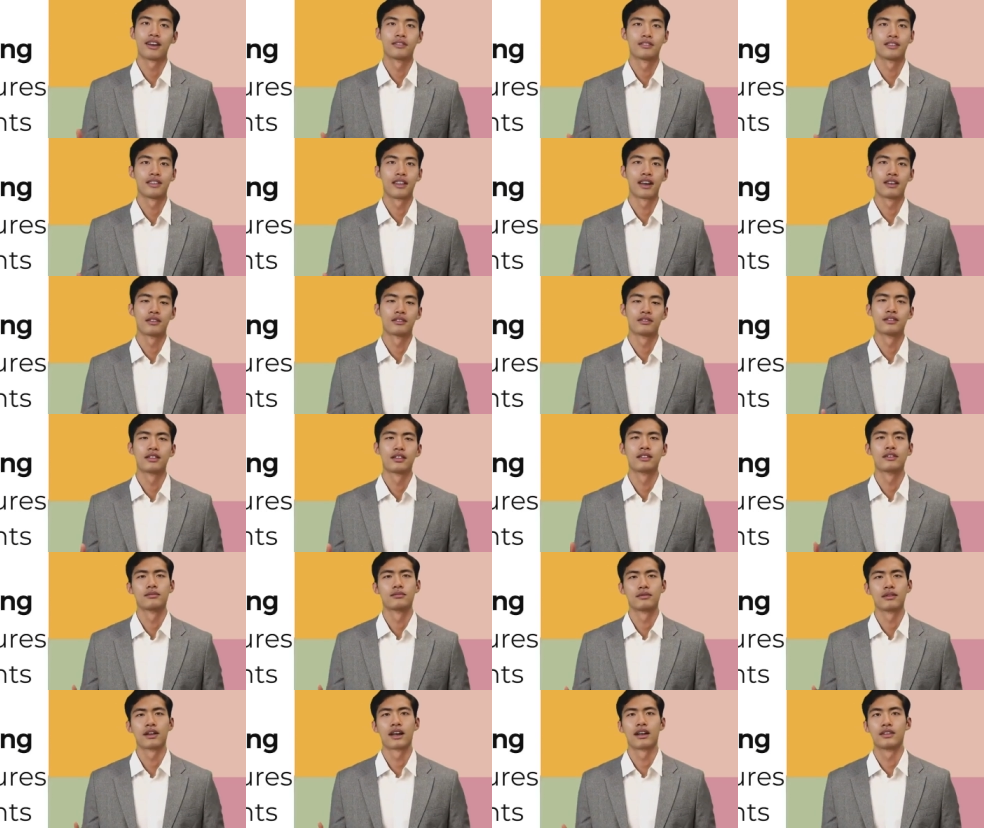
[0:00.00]
hotels
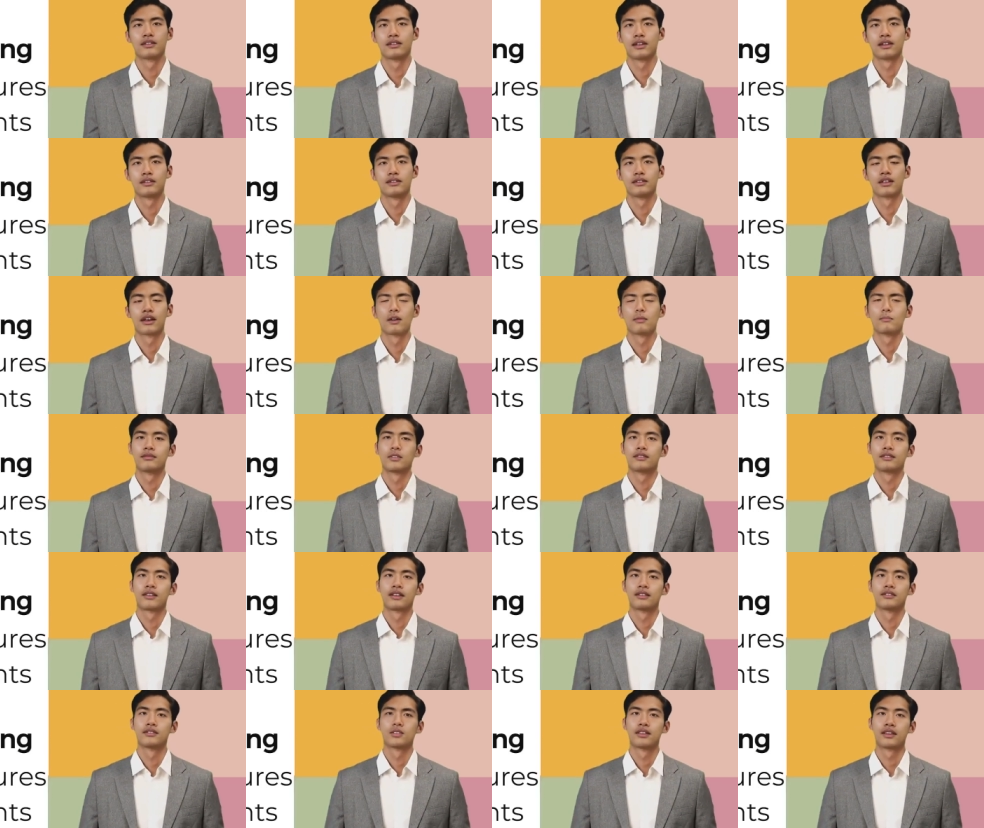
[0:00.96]
can create
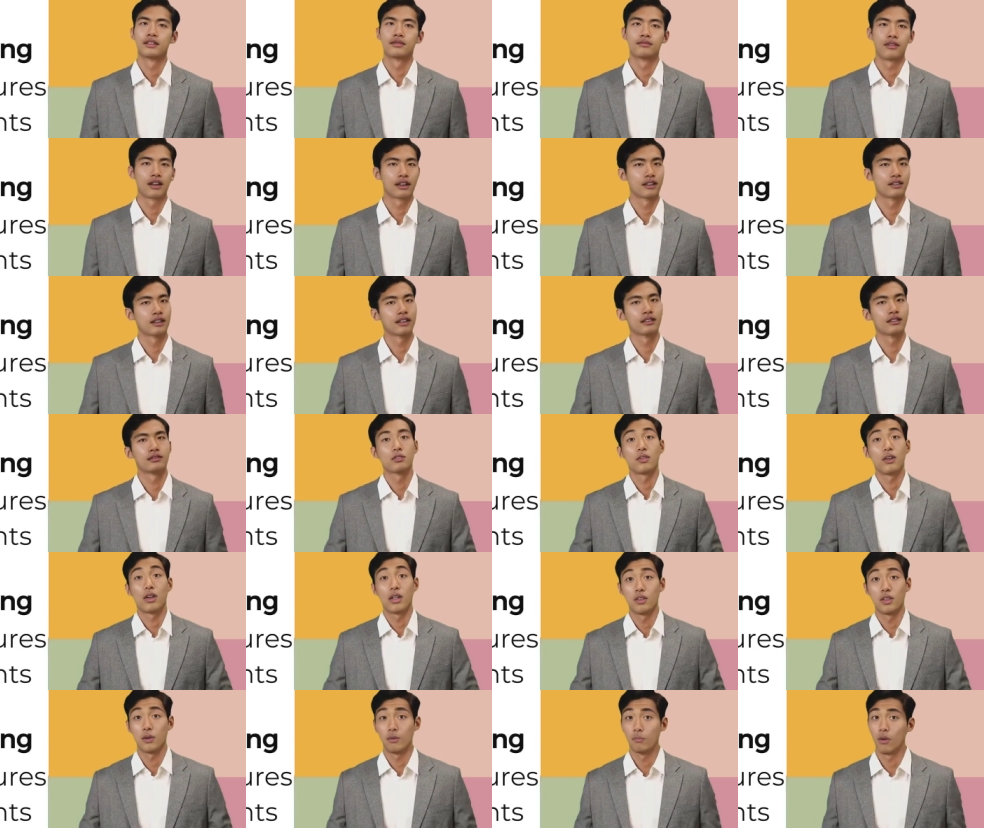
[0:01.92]
excitement and generate
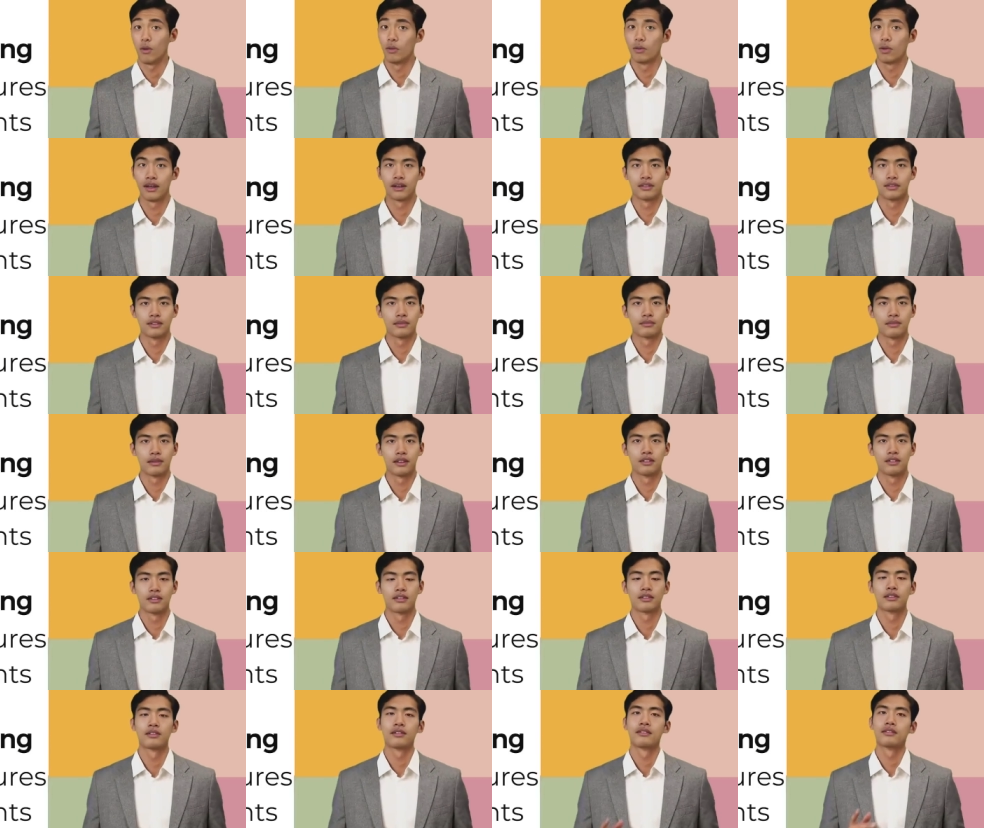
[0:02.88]
interest among
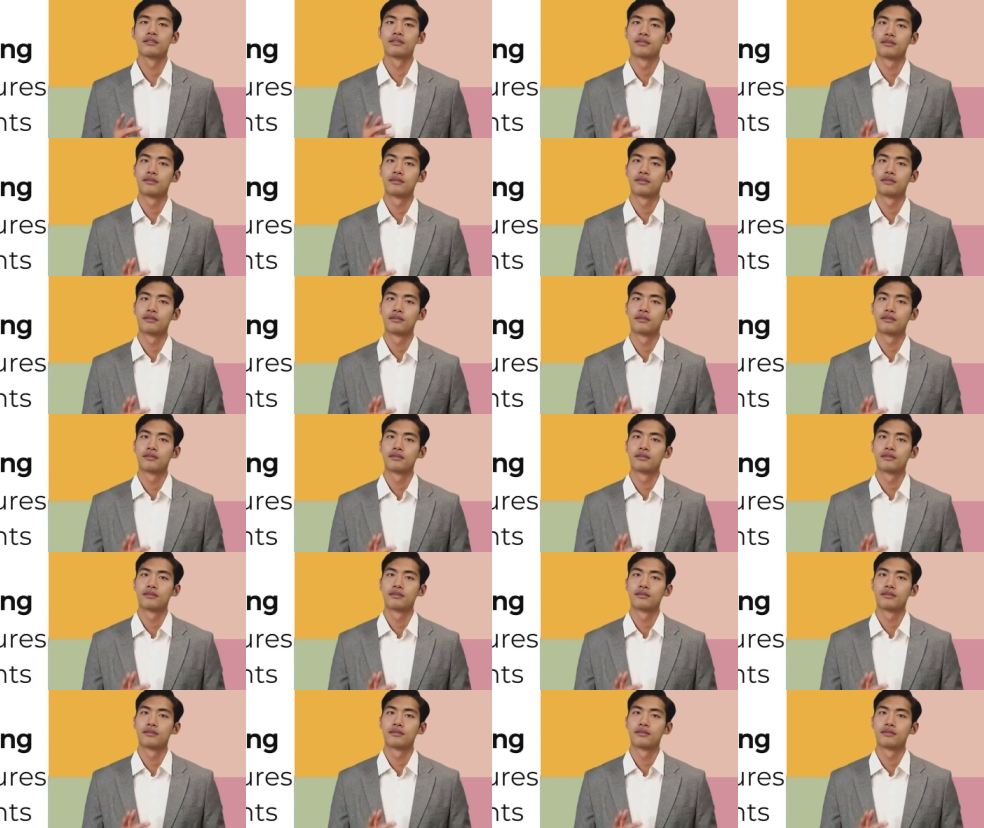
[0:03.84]
customers.